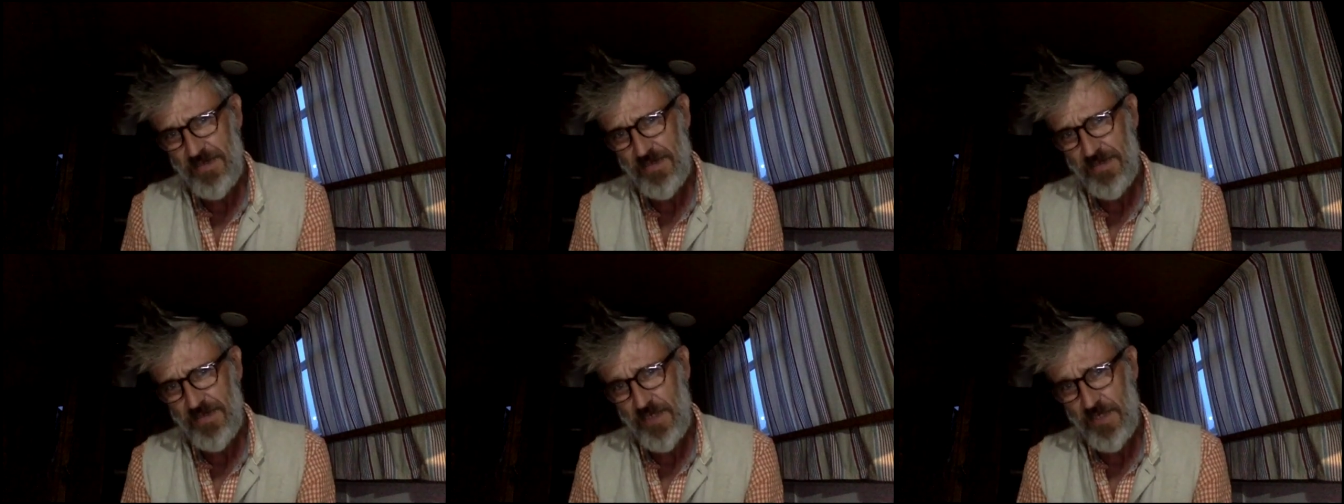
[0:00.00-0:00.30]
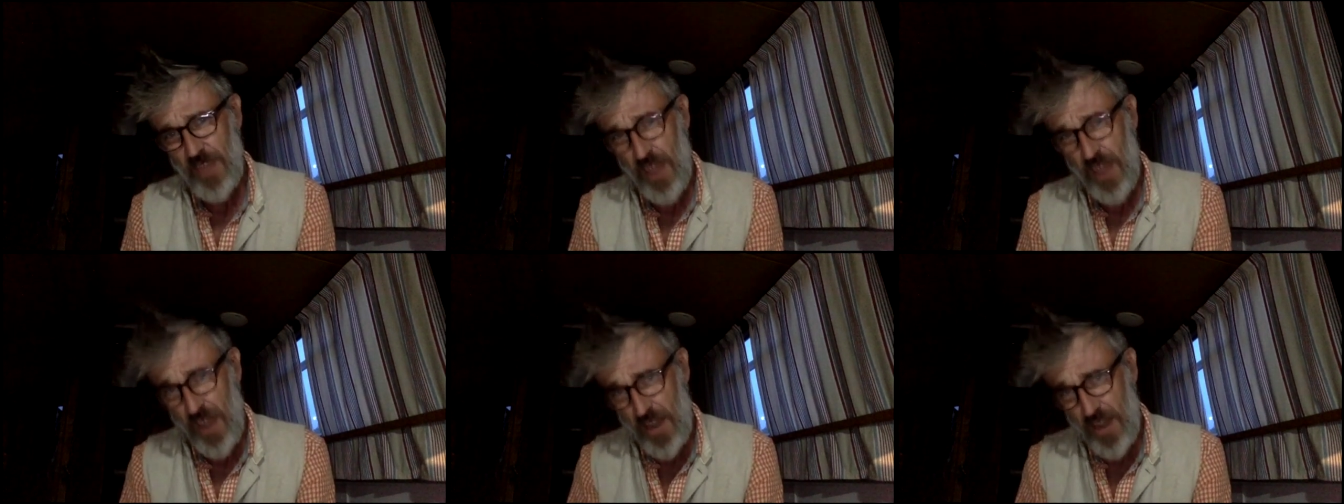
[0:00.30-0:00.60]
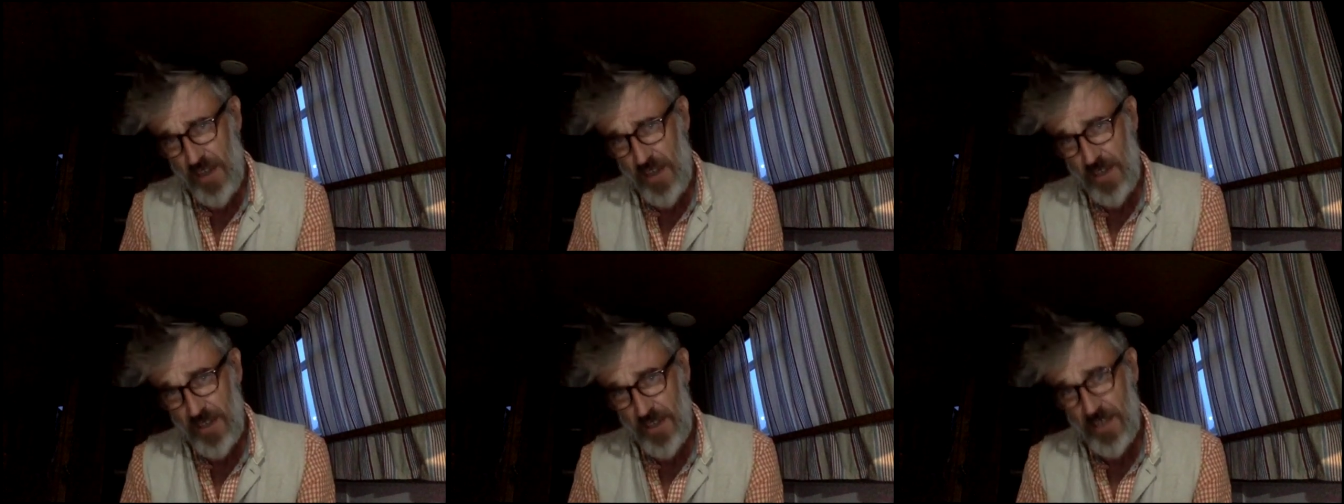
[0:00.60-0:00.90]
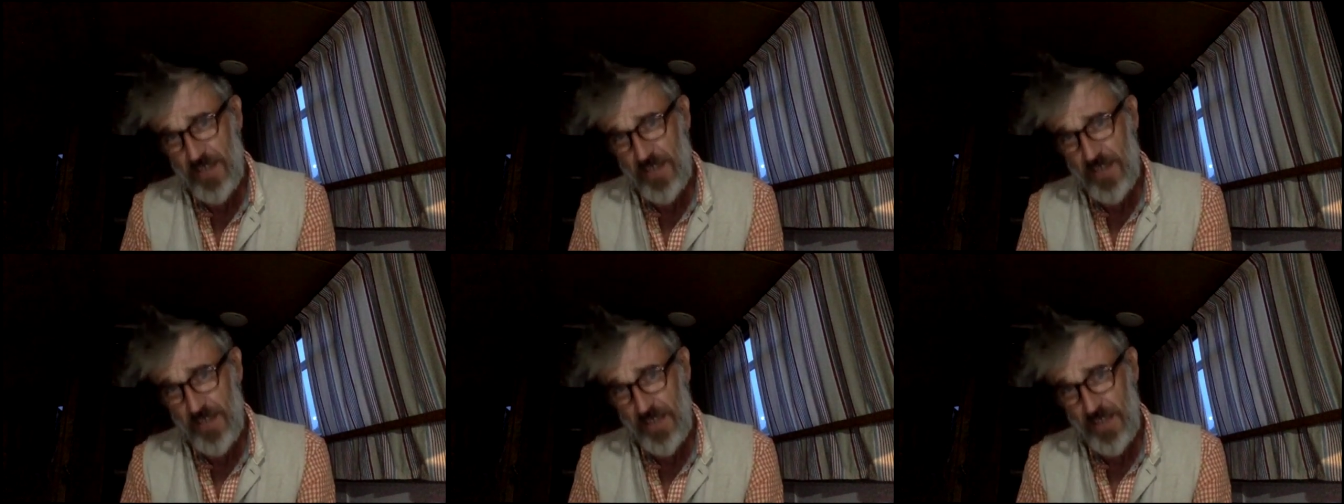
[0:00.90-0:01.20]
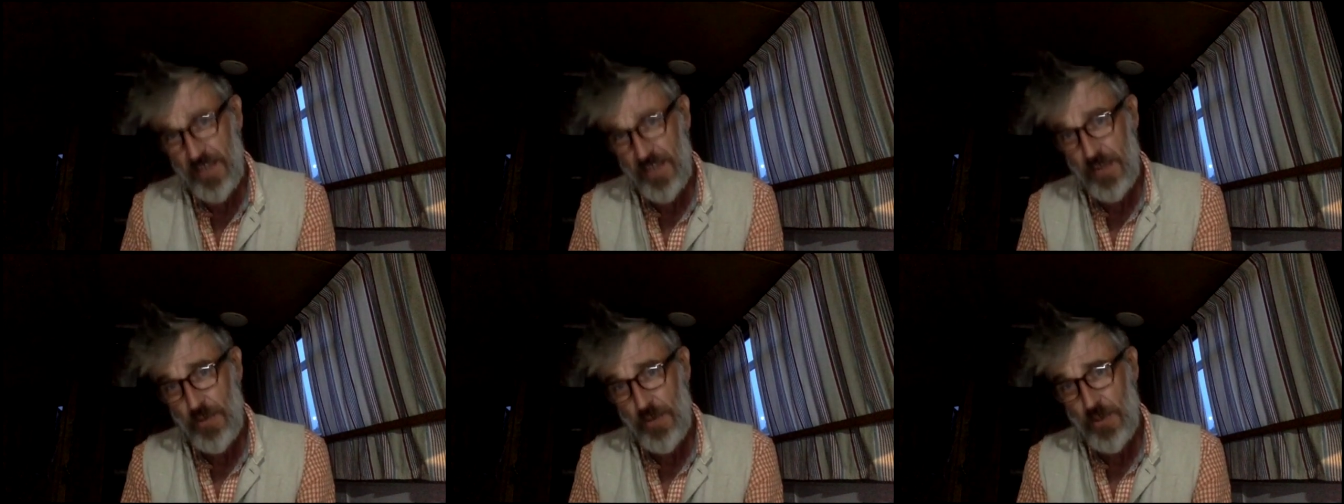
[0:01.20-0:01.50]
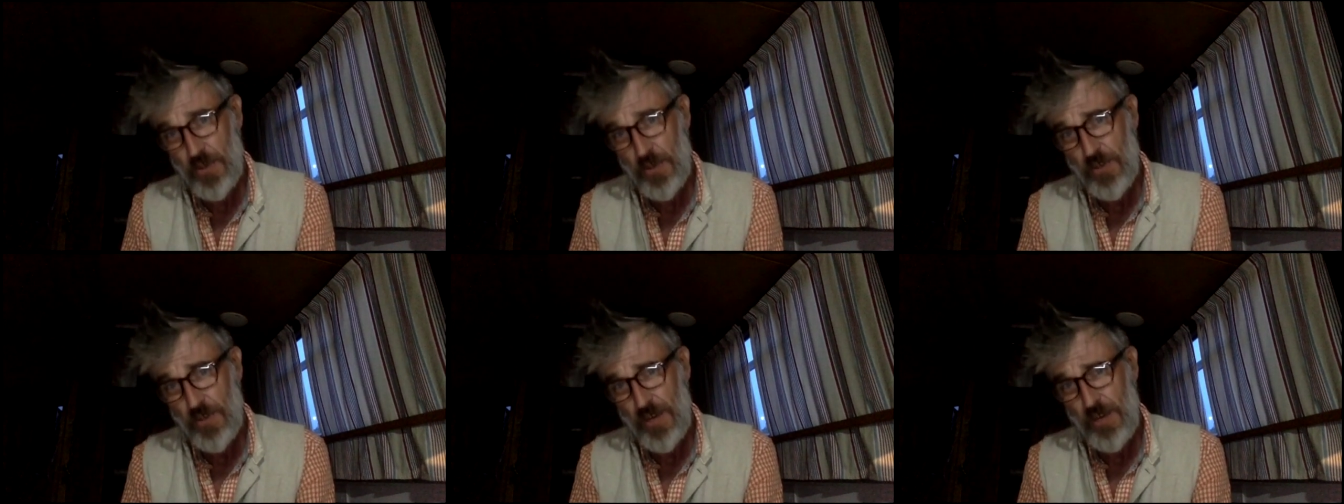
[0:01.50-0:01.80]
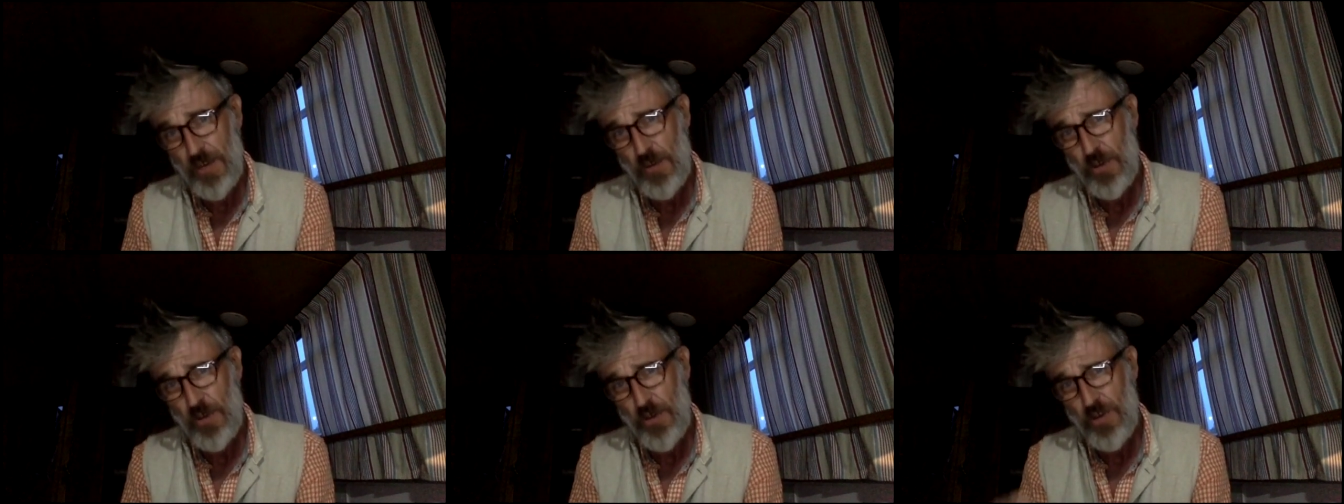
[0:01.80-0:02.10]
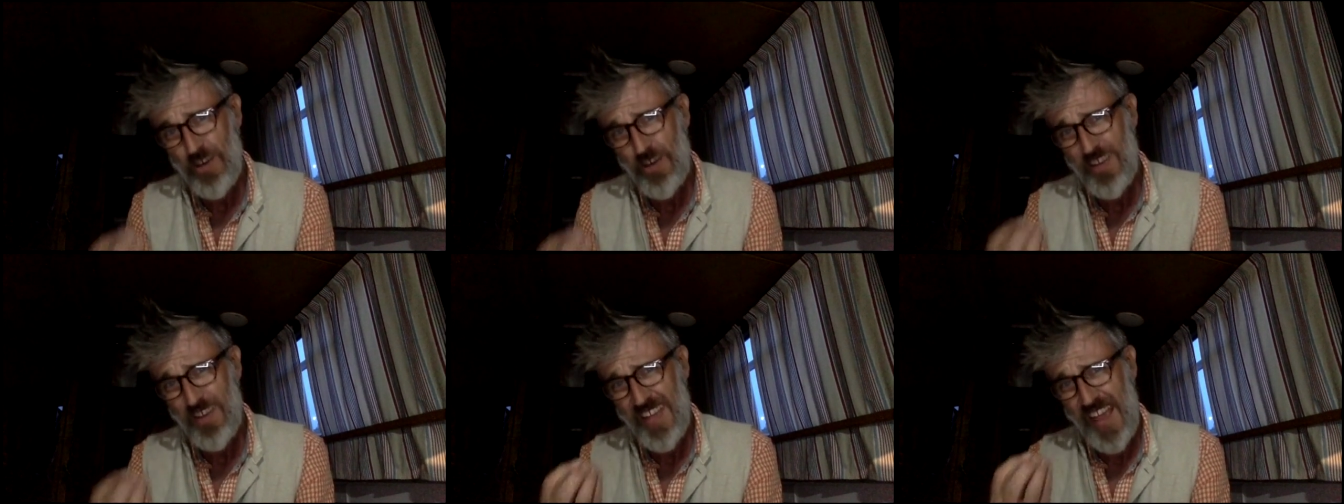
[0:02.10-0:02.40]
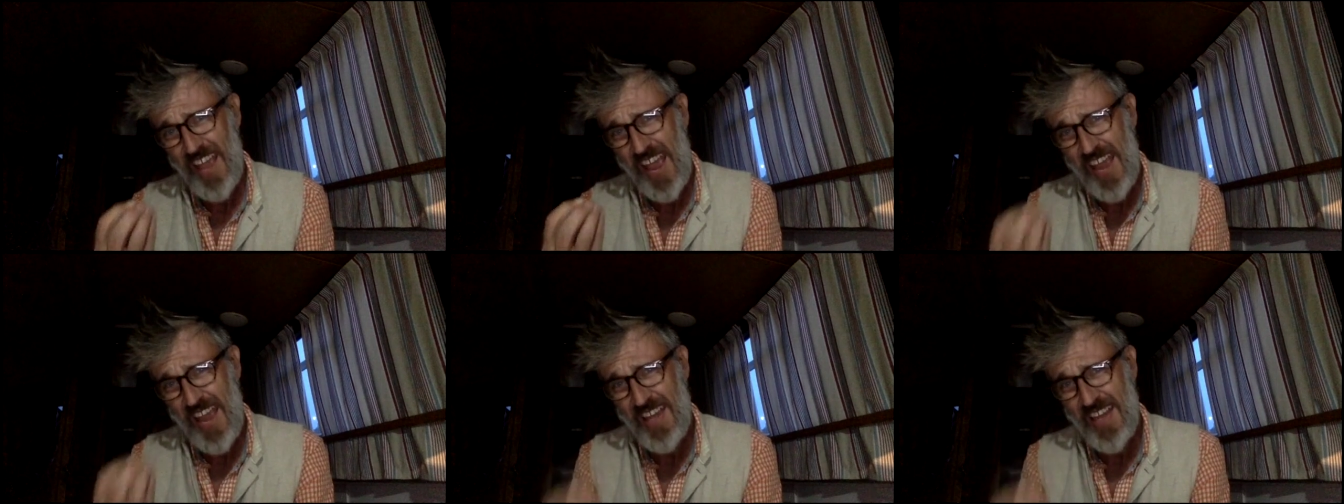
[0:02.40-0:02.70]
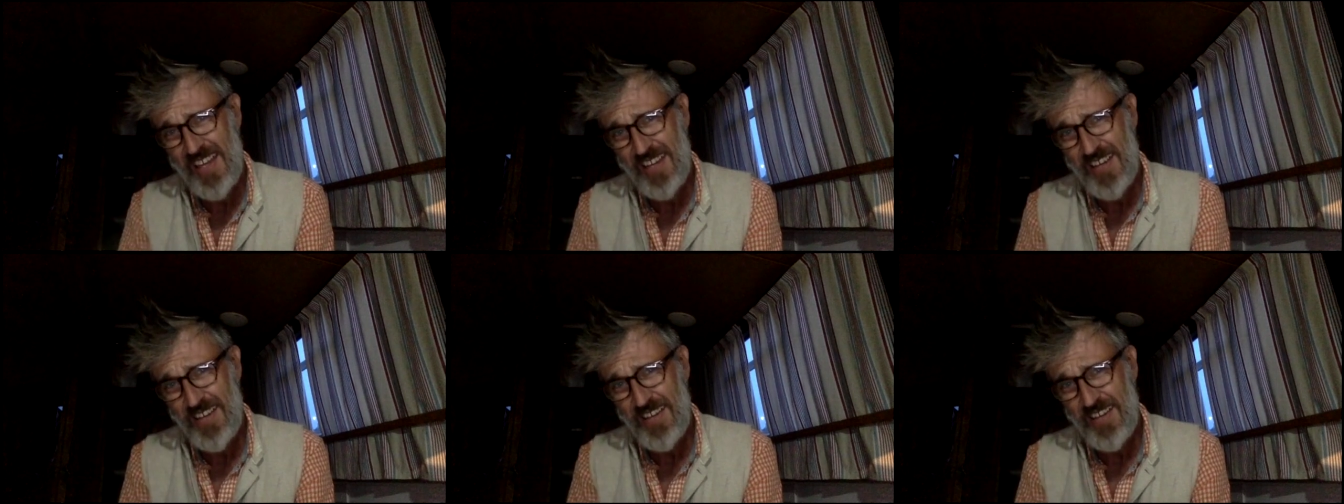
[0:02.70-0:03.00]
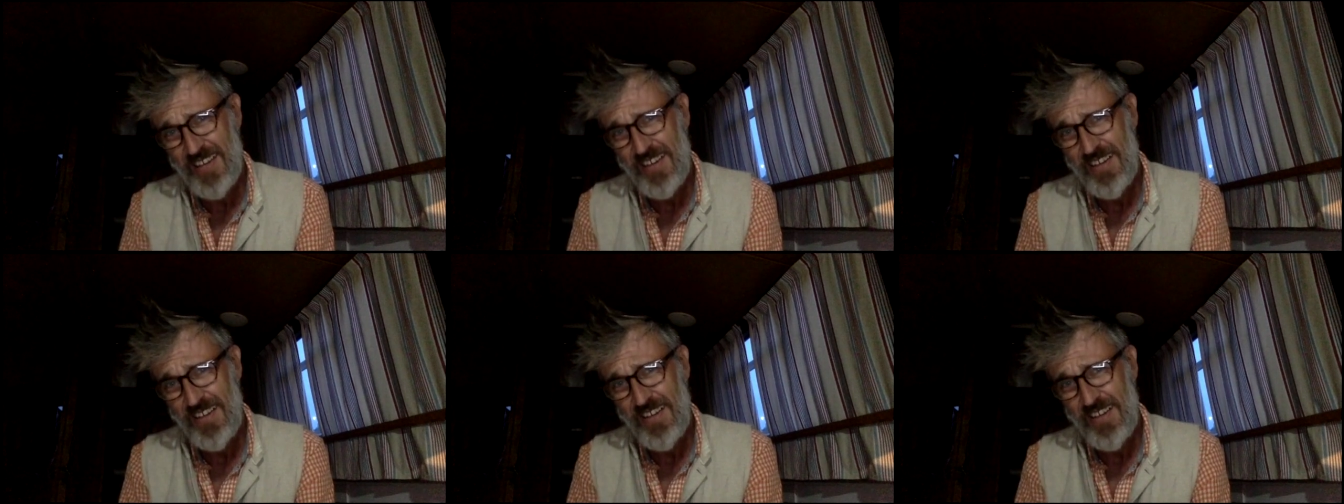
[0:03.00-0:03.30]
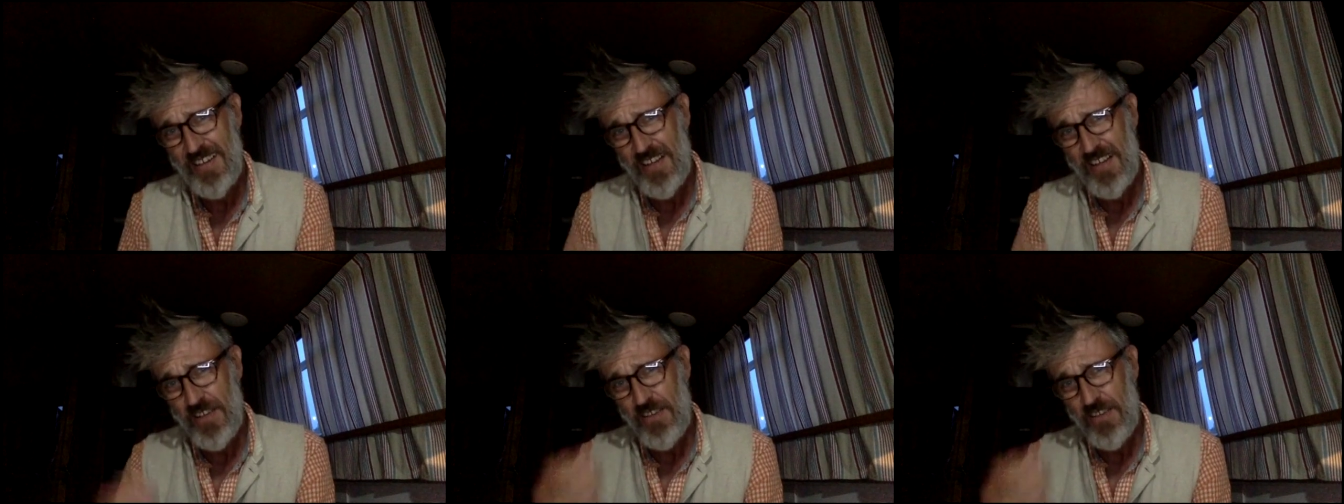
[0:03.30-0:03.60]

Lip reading: the hunger that they will create the anger, so